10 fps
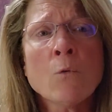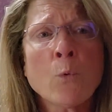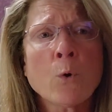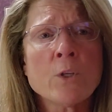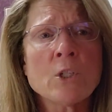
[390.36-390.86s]

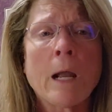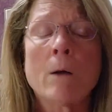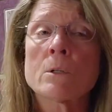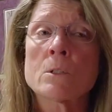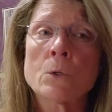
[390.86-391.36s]
for the
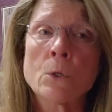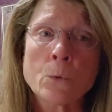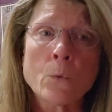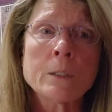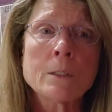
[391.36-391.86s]
shower, so you're
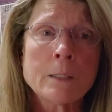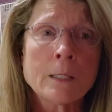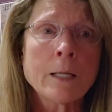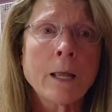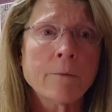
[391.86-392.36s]
going to
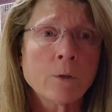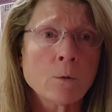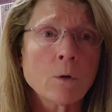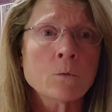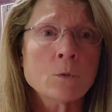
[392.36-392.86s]
need to have
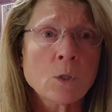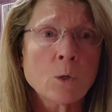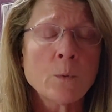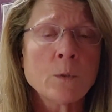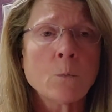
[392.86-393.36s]
your own
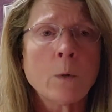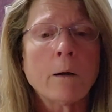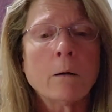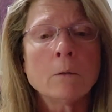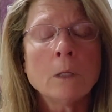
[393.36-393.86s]
soap as
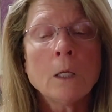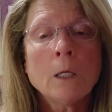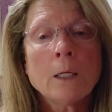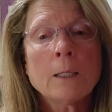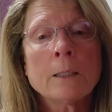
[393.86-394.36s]
well
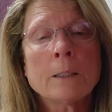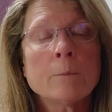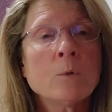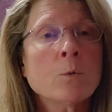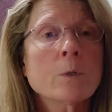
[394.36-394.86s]

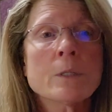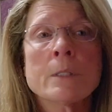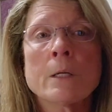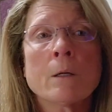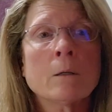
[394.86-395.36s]
um, nor is
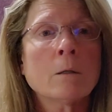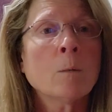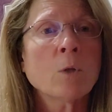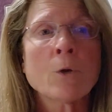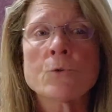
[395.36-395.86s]
there a
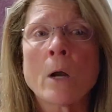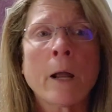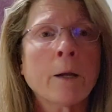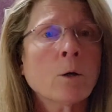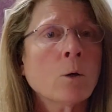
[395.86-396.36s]
blow
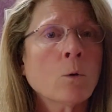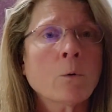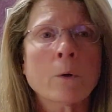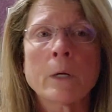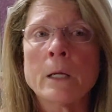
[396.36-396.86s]
dryer
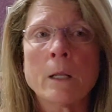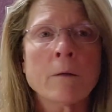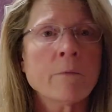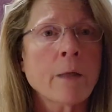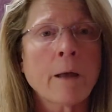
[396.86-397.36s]
or any
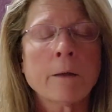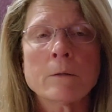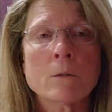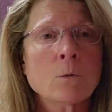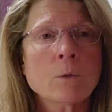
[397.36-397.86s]
of that
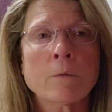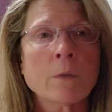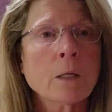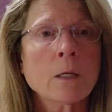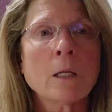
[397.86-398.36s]
sort of
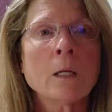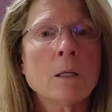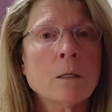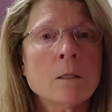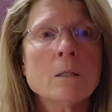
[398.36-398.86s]
thing.
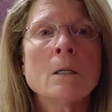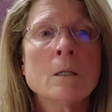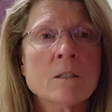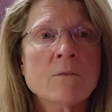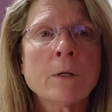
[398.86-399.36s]
It, it, it
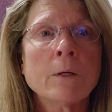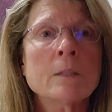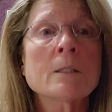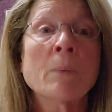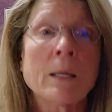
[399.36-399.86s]
is very,
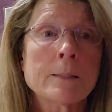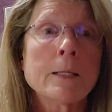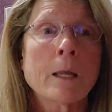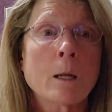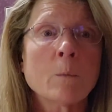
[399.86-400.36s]
it's a base
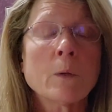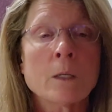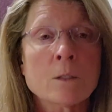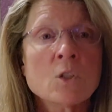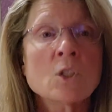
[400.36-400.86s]
camp.
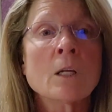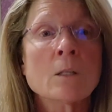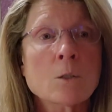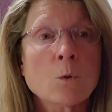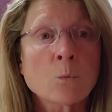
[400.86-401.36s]
It's
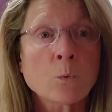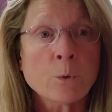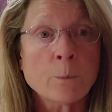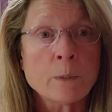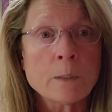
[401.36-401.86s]
just
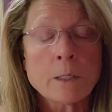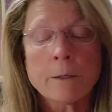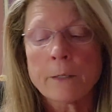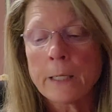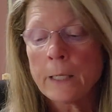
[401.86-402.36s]

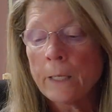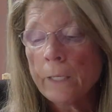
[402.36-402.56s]
rudimentary.